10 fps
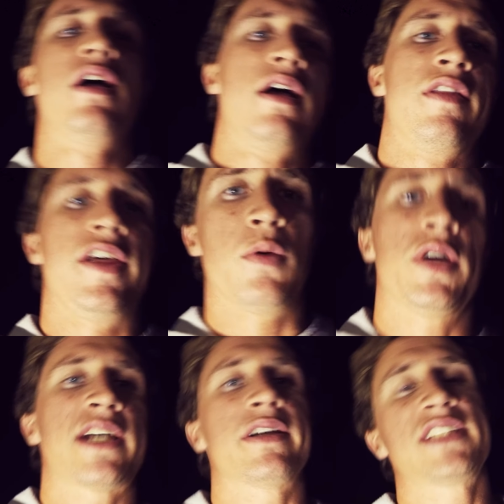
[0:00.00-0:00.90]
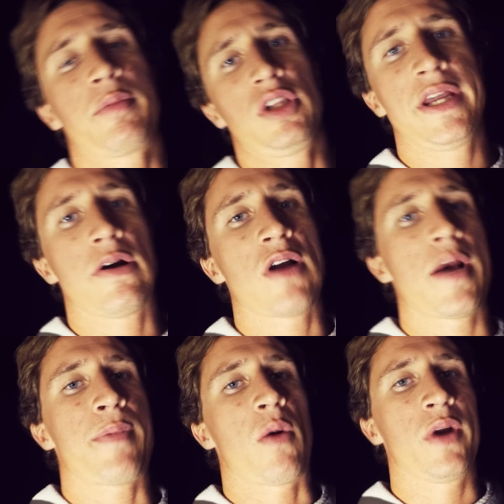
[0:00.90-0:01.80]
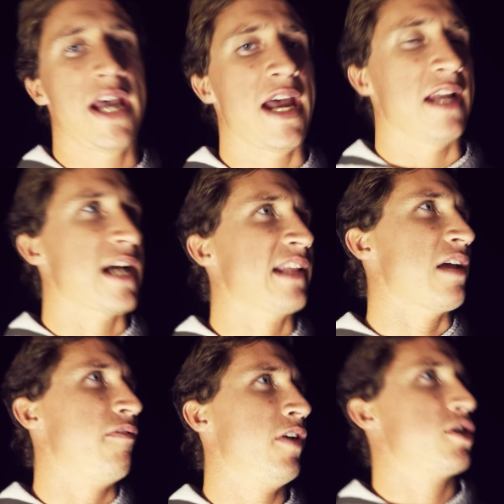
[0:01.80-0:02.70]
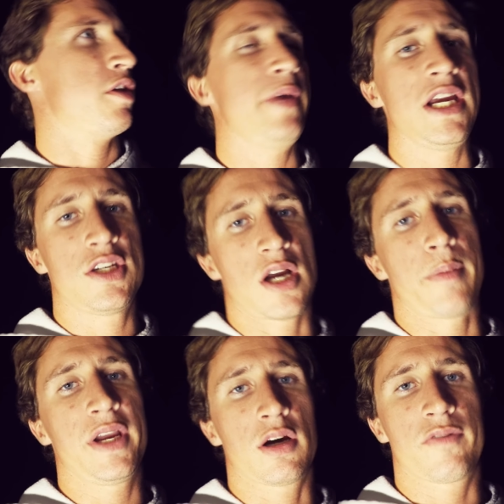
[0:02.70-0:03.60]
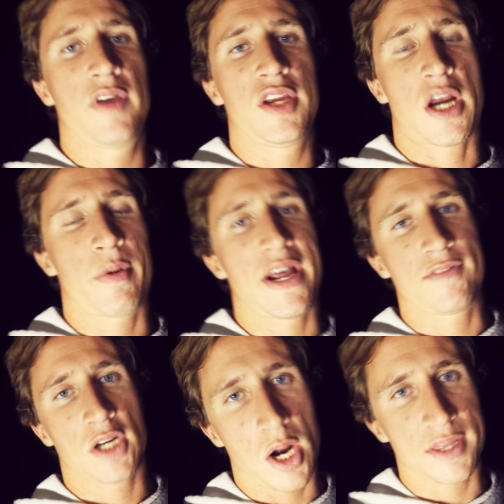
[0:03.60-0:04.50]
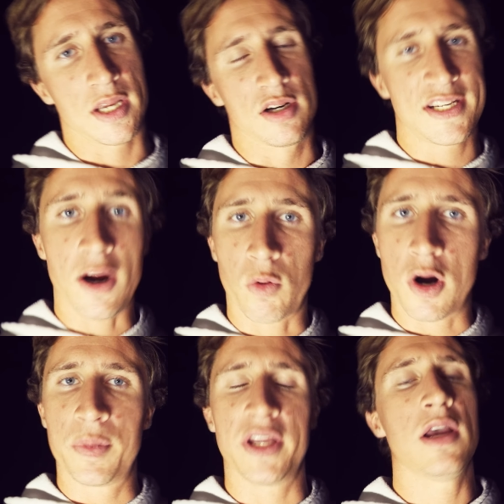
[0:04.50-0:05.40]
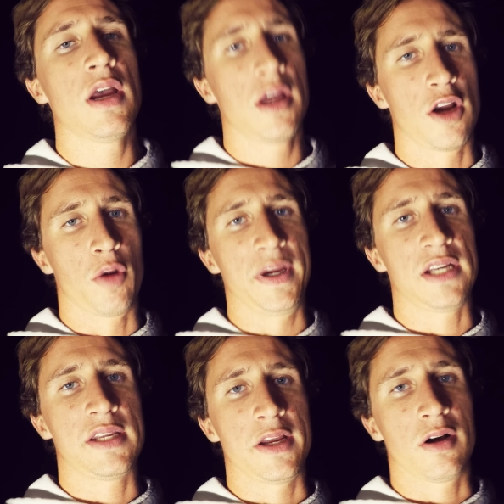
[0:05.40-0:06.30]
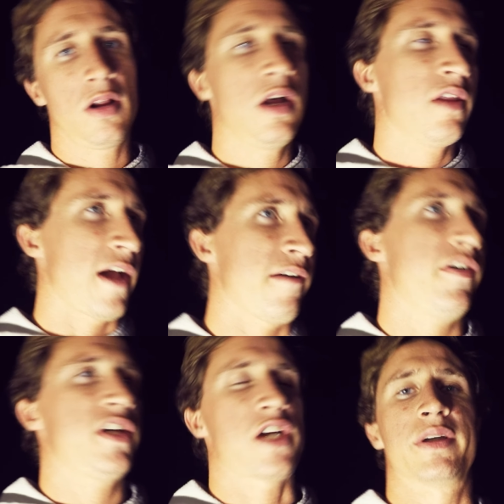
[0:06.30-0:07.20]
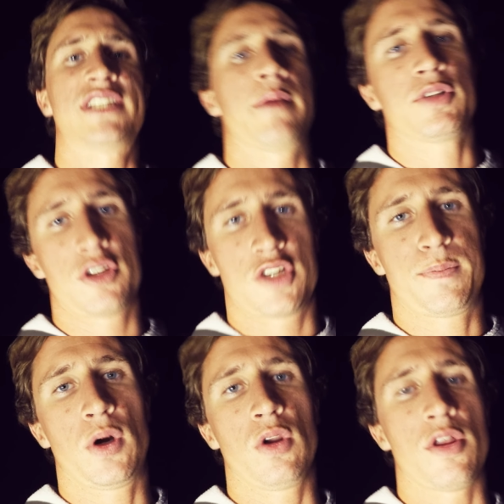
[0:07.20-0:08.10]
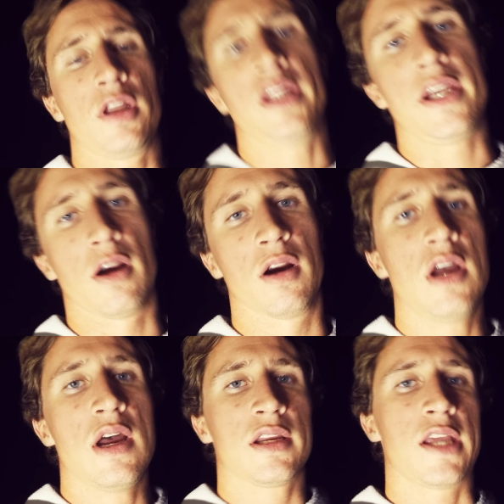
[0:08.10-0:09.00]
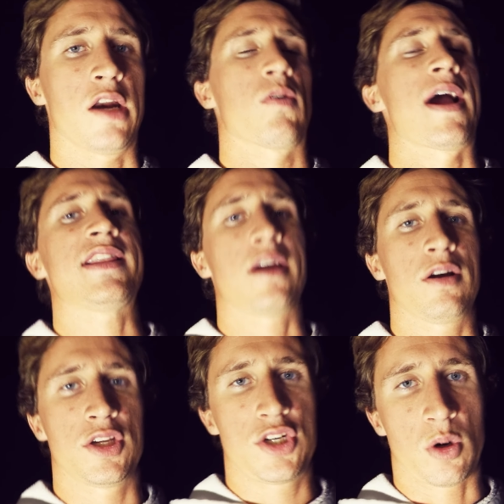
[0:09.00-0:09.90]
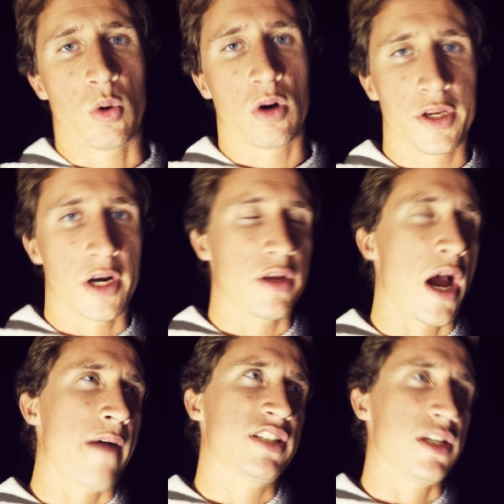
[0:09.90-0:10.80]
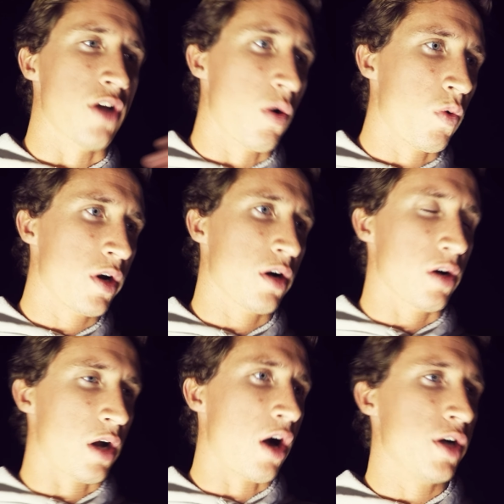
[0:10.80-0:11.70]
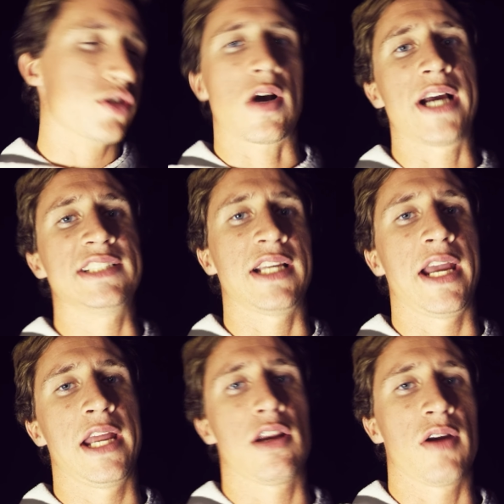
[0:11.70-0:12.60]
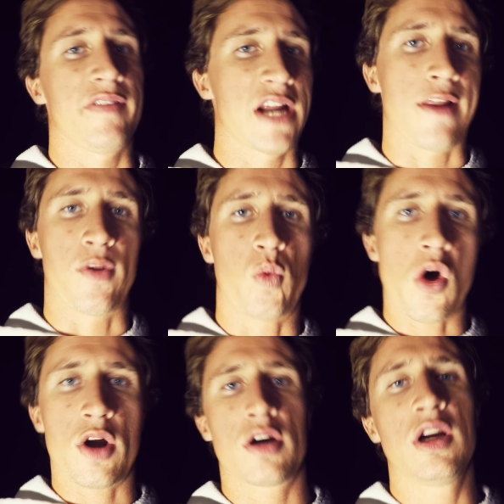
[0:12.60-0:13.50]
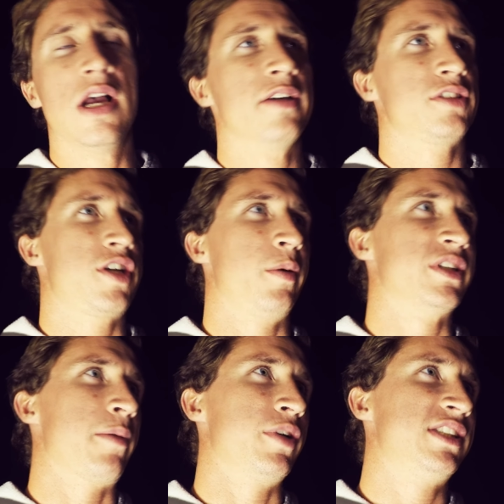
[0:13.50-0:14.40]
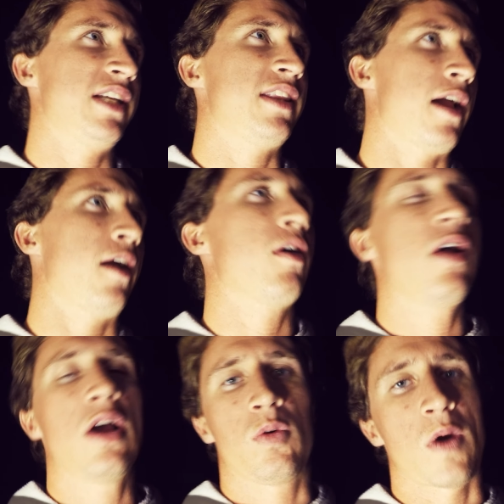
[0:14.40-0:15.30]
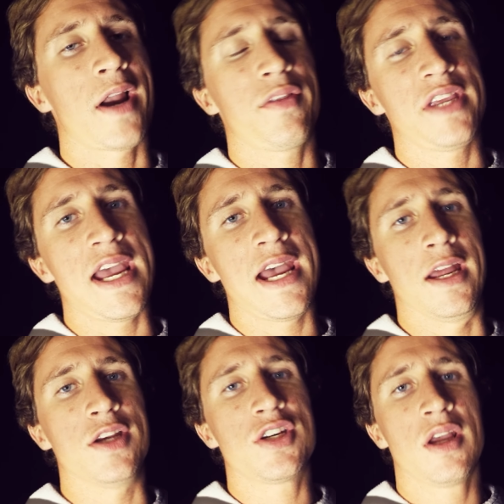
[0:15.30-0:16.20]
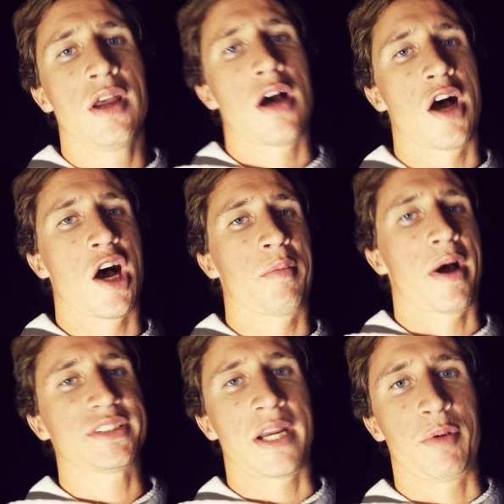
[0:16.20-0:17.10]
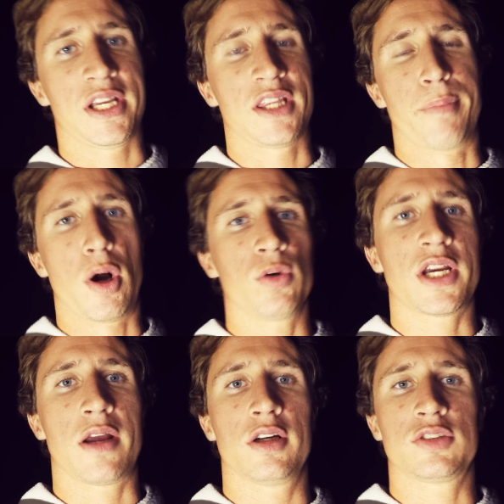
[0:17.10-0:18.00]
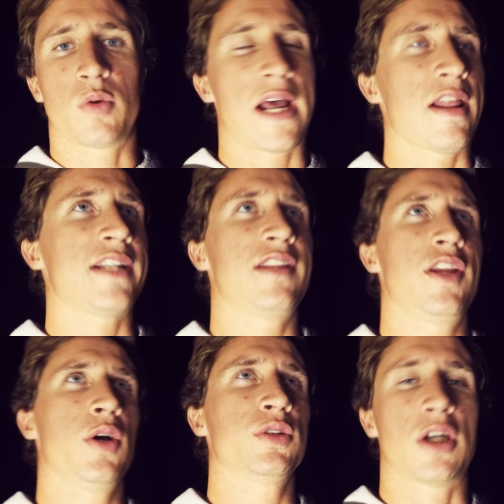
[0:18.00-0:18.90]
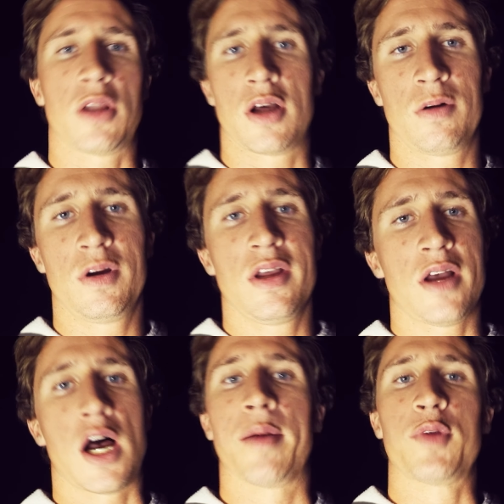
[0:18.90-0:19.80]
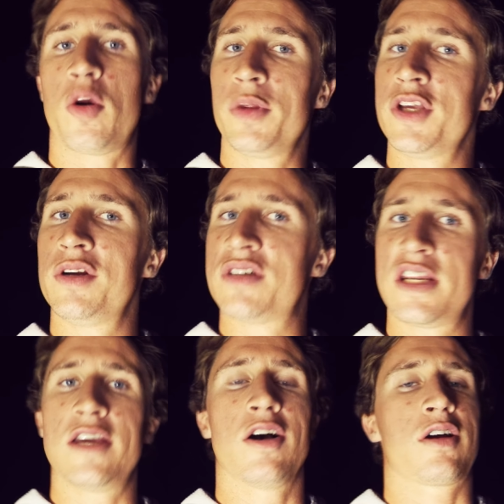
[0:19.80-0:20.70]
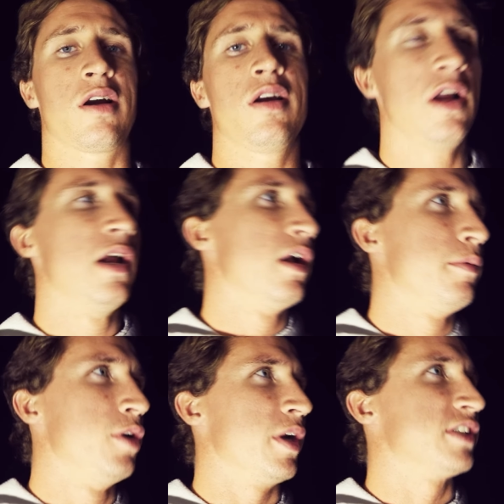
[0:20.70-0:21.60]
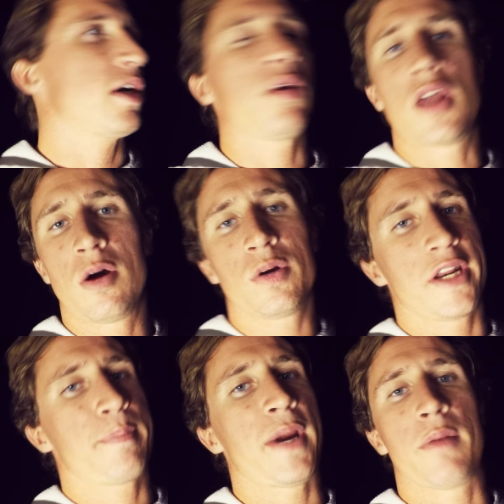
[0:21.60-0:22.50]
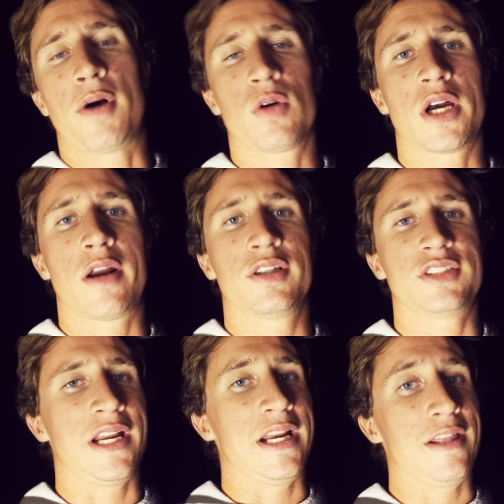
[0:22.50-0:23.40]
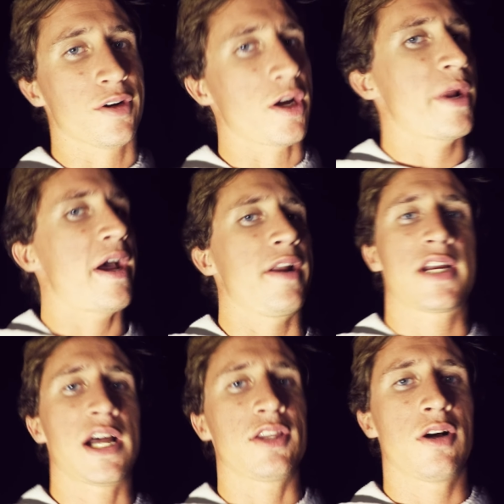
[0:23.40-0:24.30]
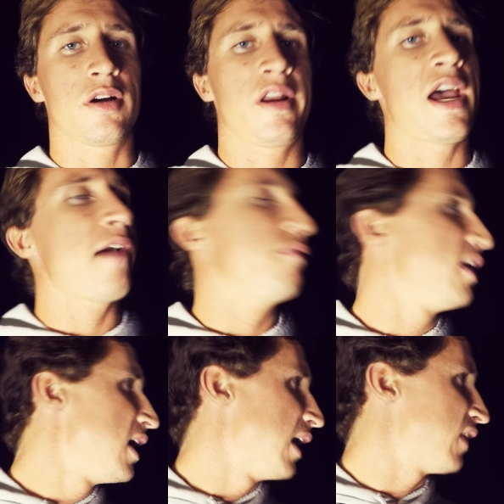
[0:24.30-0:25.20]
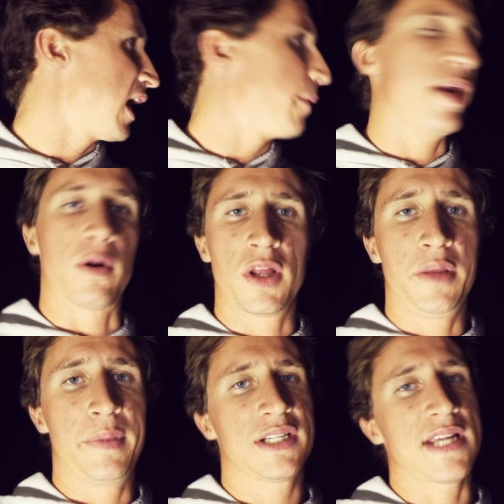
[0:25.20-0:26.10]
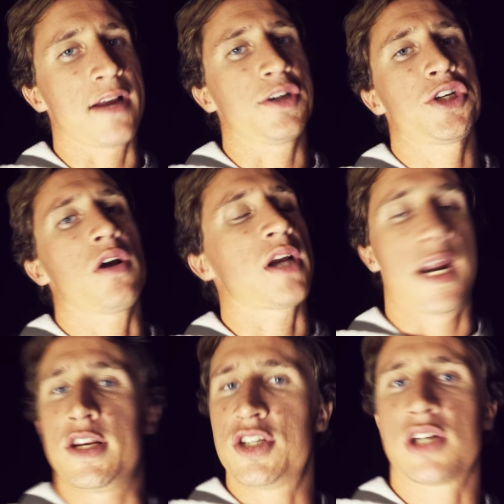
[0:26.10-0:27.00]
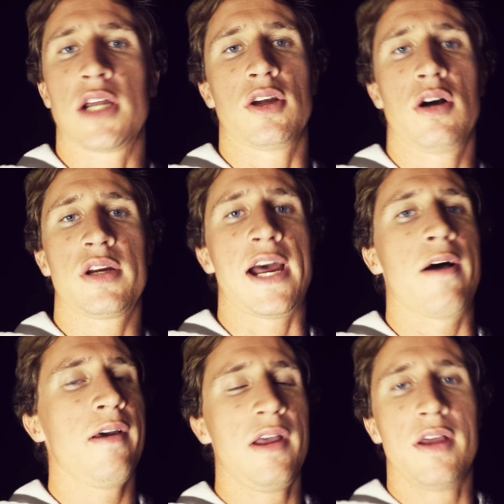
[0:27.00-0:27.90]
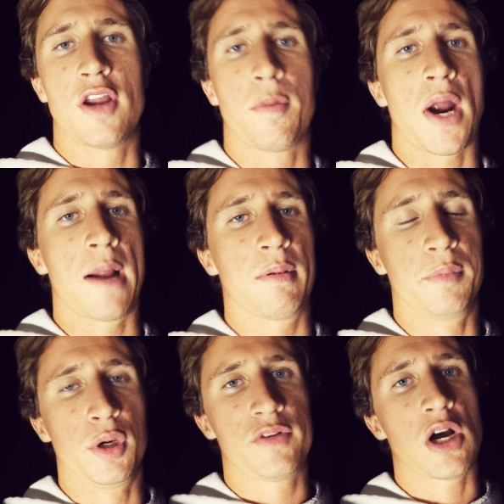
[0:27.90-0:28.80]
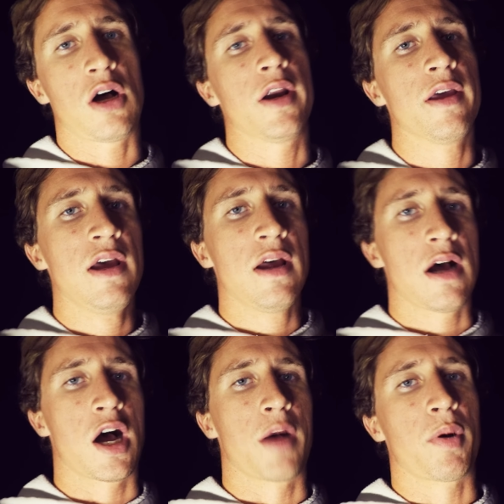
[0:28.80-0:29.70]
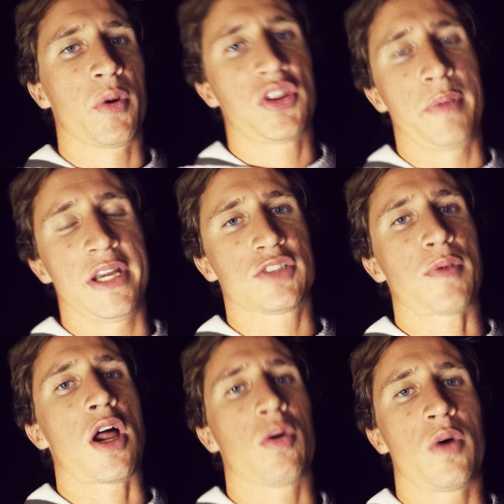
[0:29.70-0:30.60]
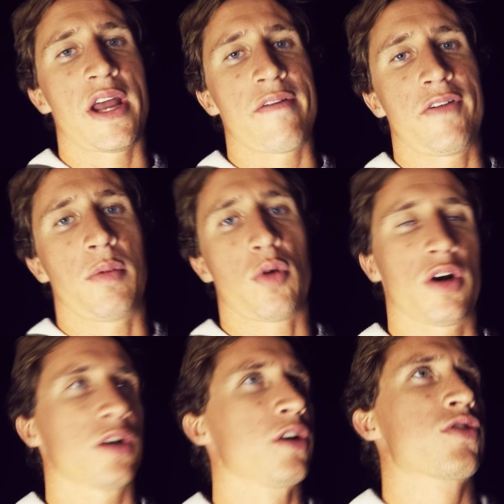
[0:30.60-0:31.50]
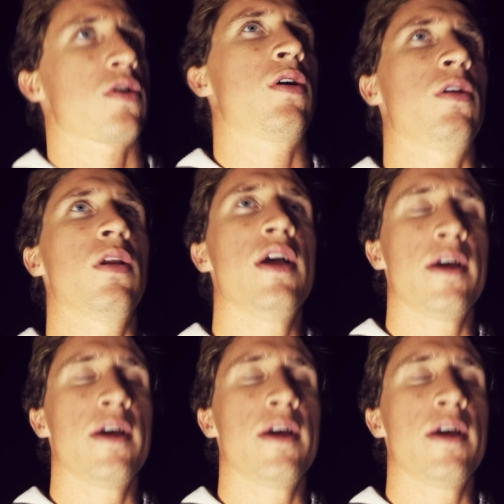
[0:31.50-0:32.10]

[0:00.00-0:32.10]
Then once I was able to lead her up, I went ahead, got that fish on the beach. A bigger fish, I would have to go out there and tail rope it. No big deal. That fish I was able to just pull on the leader, get her right there in the shore. You know, you obviously don't want her on dry sand or even out of the water. So she was able to sit there right on the edge. I was able to get the bolt cutters, what I like to do solo. Normally you'd use a D-hooker. Doing it solo, get a pair of bolt cutters and either go down and cut the hook in half. If that had been a really big tiger shark, I'd have just cut the hook out, no problem, moved on. But with it being a smaller one, I felt more under control.